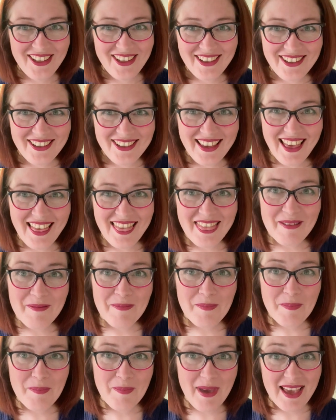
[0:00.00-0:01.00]
You get the
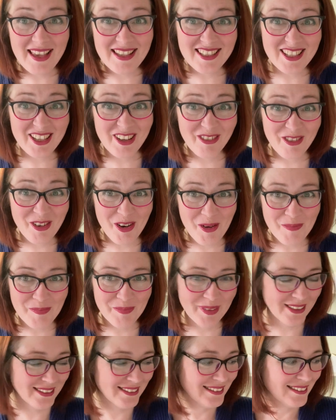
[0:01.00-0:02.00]
messy
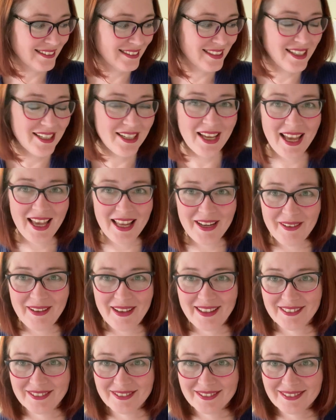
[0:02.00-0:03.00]
room.
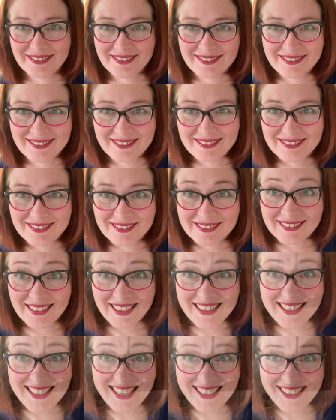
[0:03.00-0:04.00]
Anyway, let's get